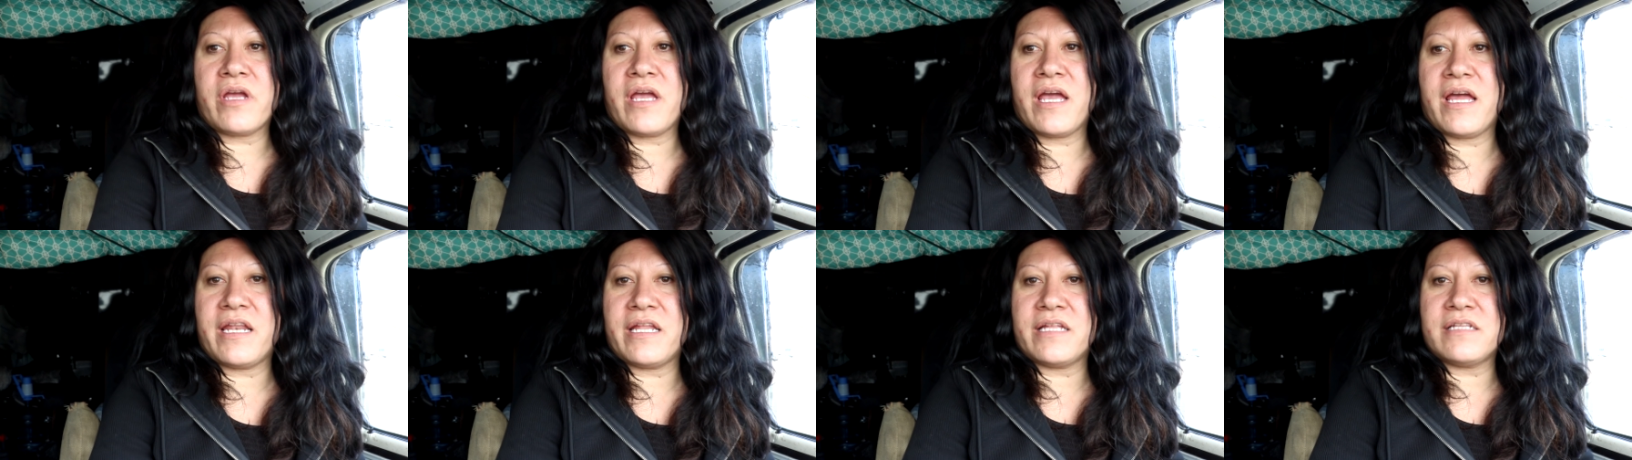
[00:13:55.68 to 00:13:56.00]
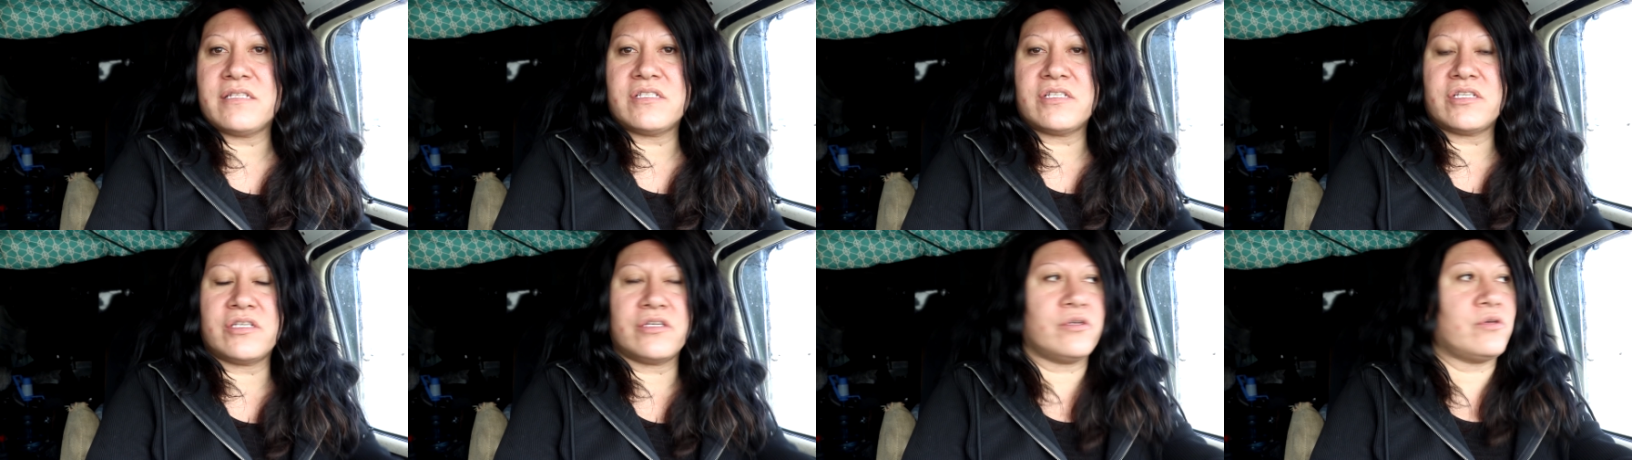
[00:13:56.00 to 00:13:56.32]

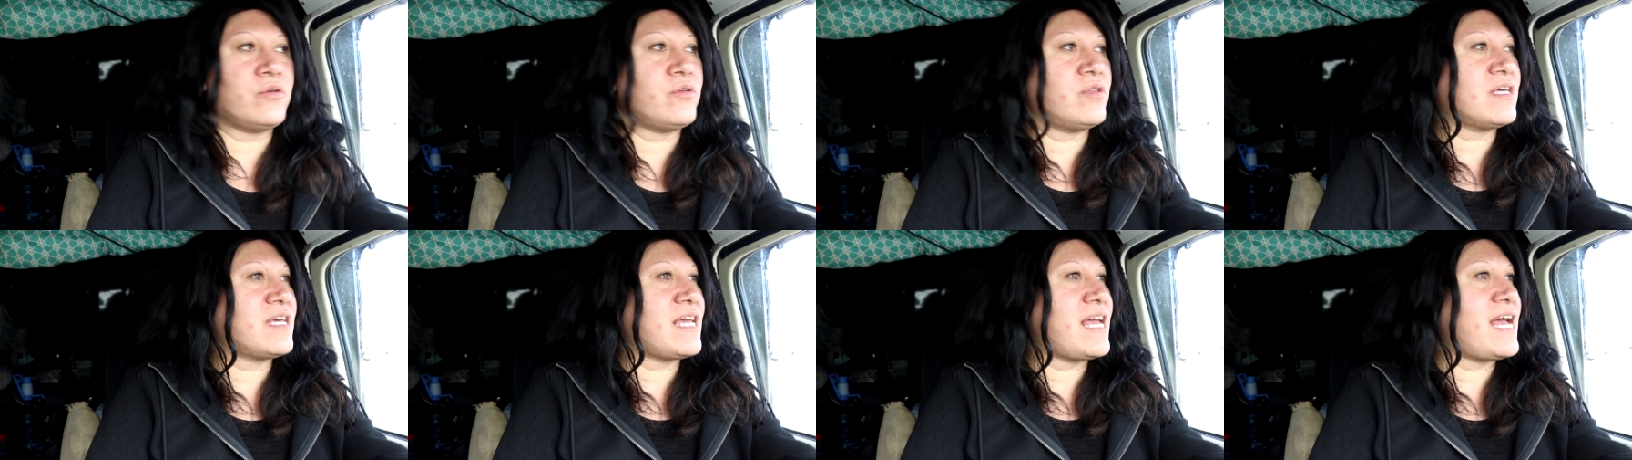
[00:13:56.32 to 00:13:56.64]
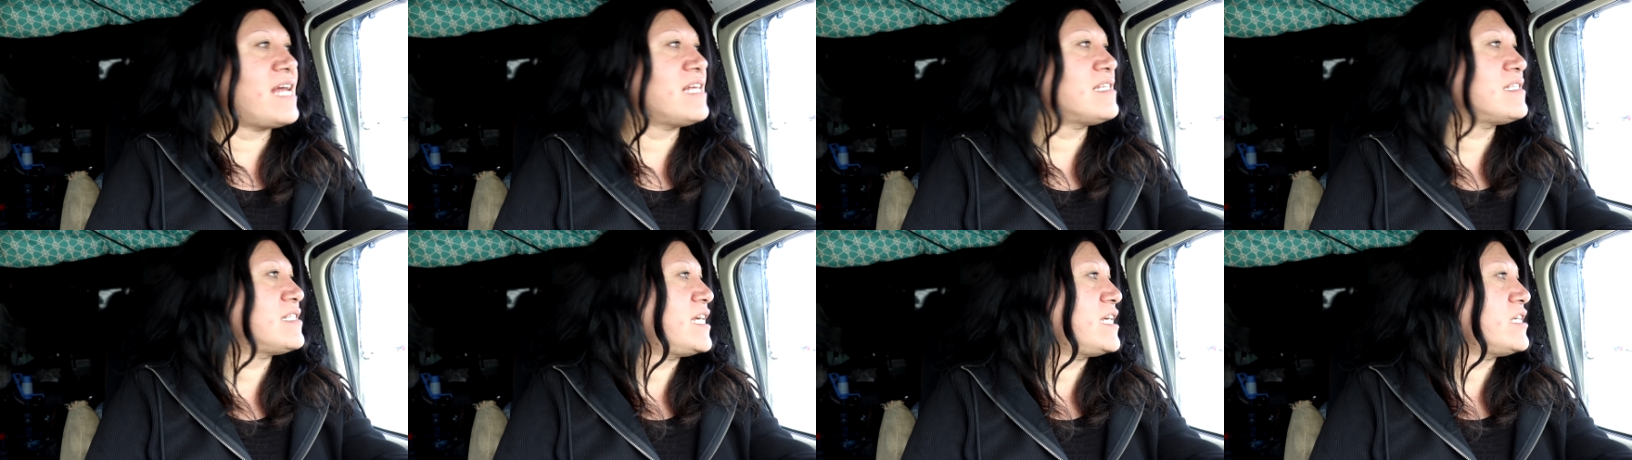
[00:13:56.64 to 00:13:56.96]
headed to the
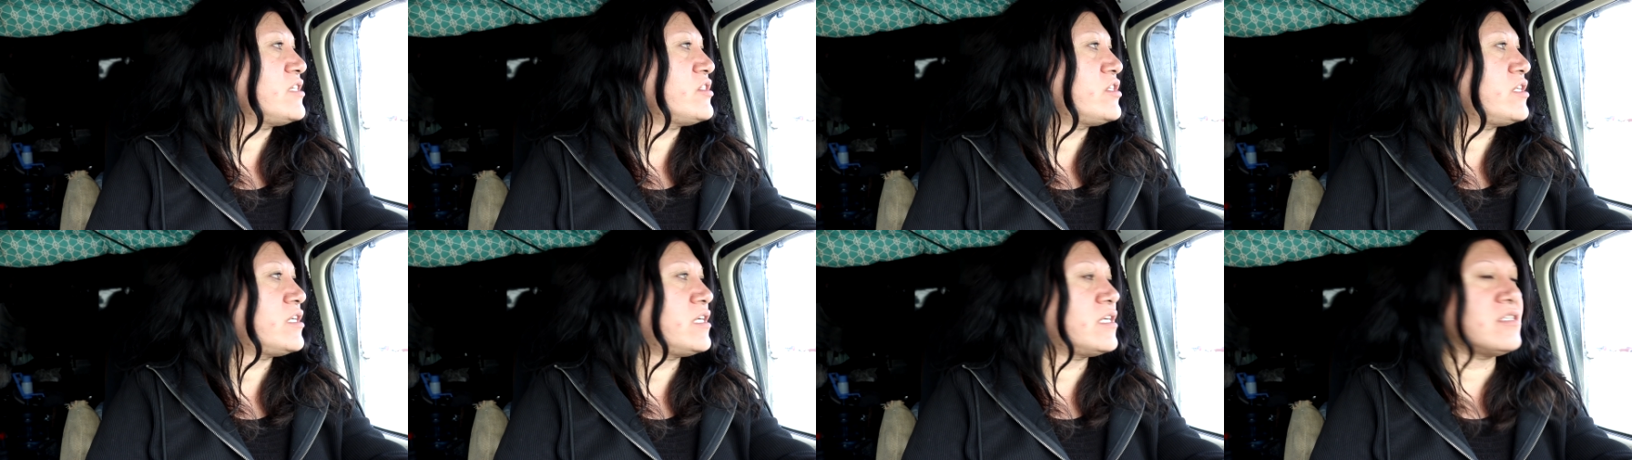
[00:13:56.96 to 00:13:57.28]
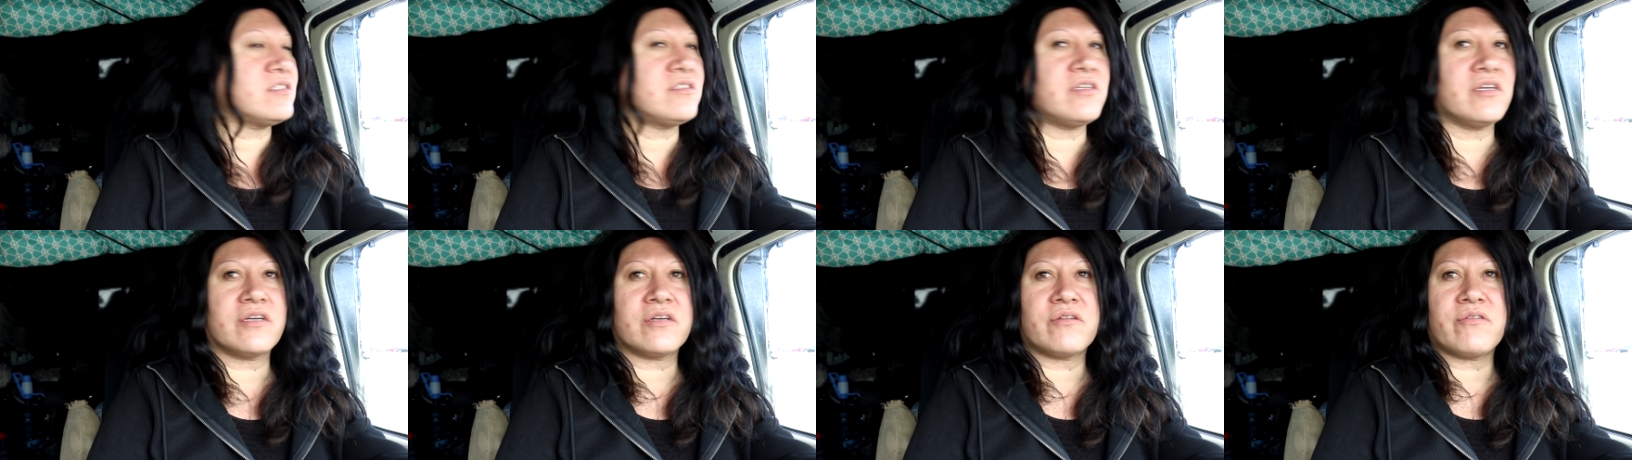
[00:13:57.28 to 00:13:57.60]
gas
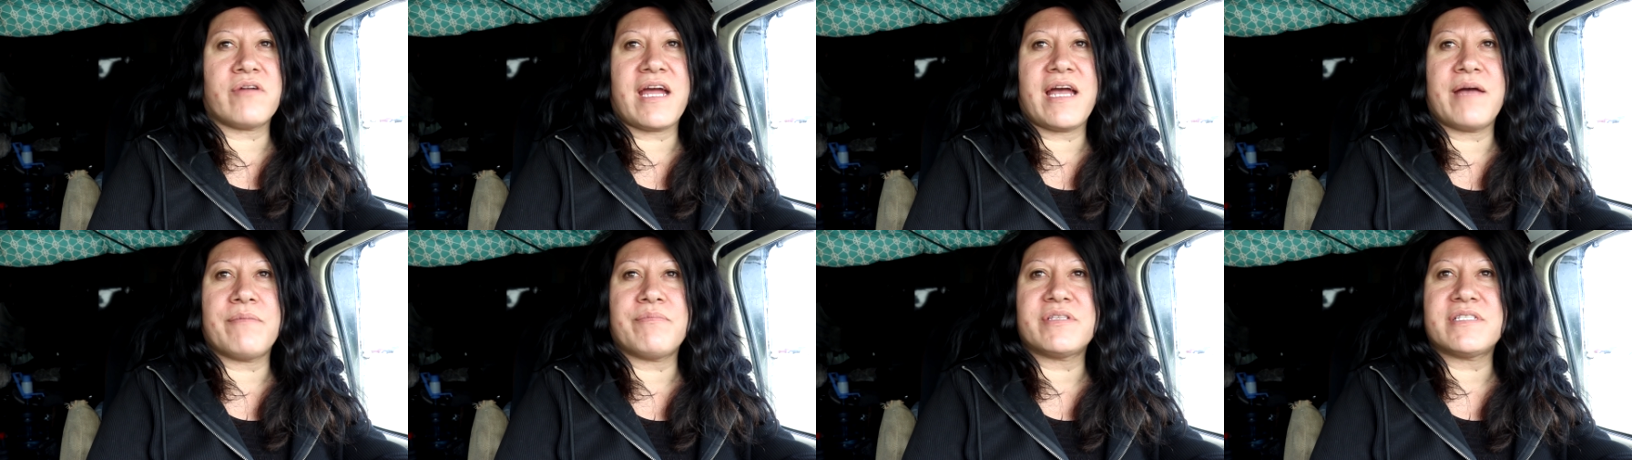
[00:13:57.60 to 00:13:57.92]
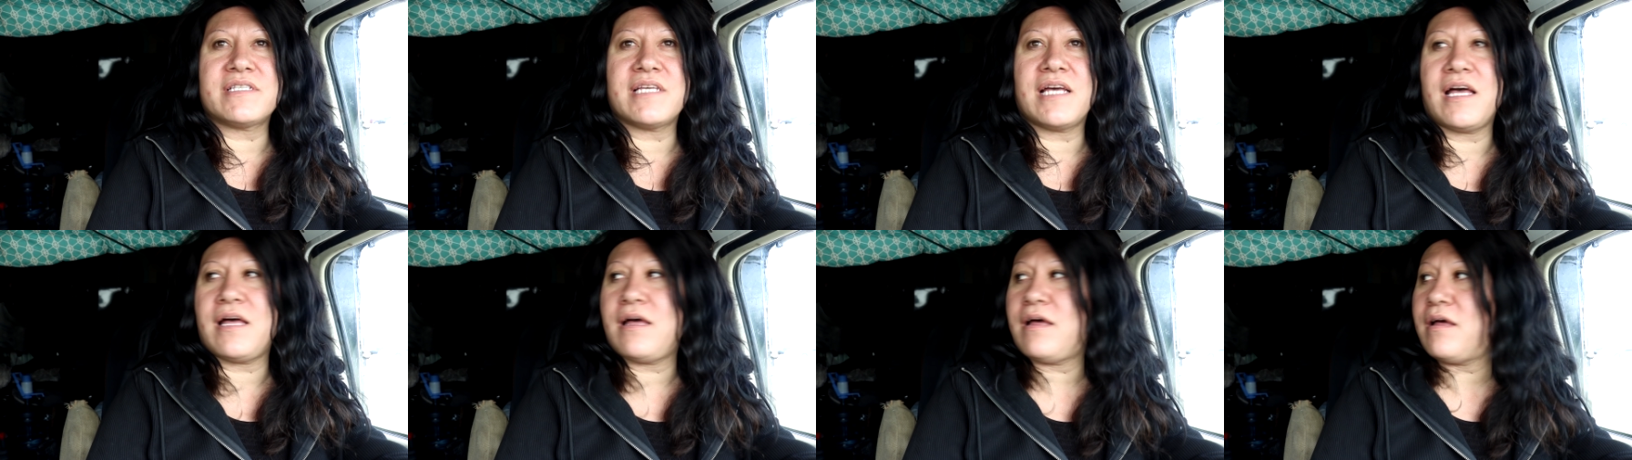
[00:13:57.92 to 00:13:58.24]
station to grab
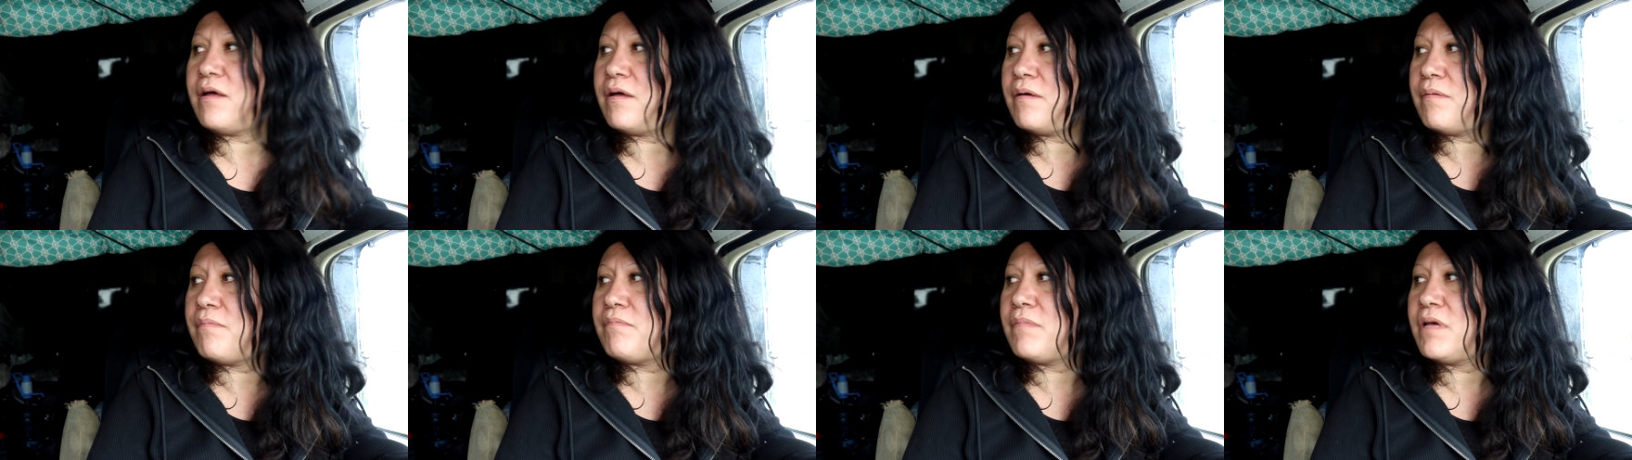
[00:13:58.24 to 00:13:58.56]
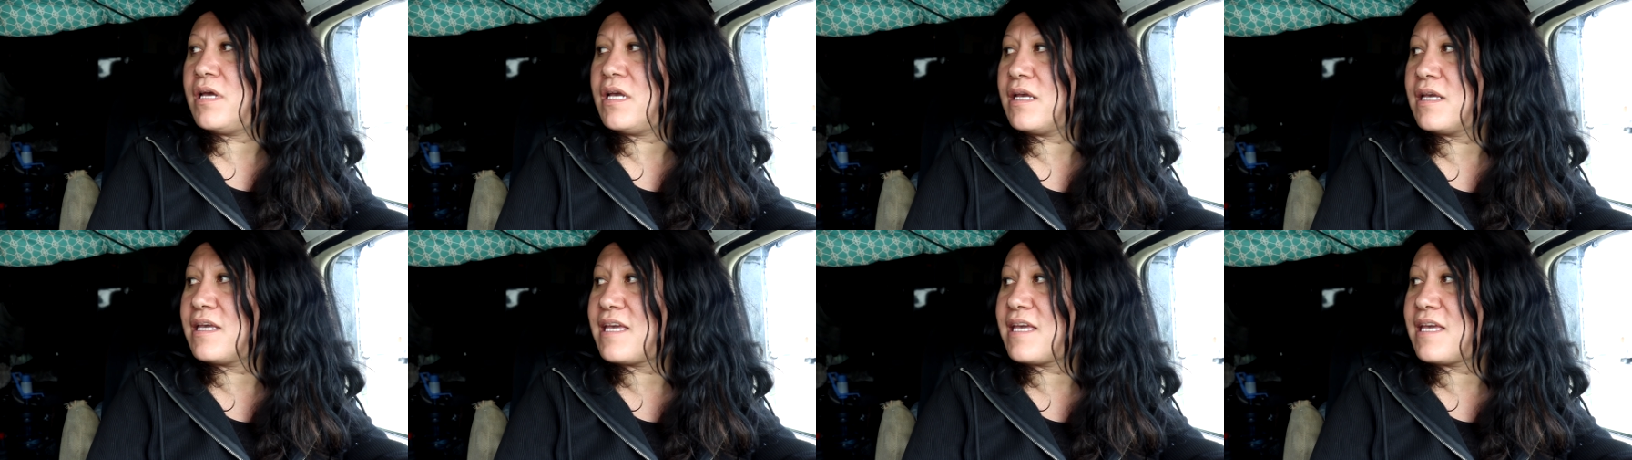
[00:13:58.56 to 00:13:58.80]
some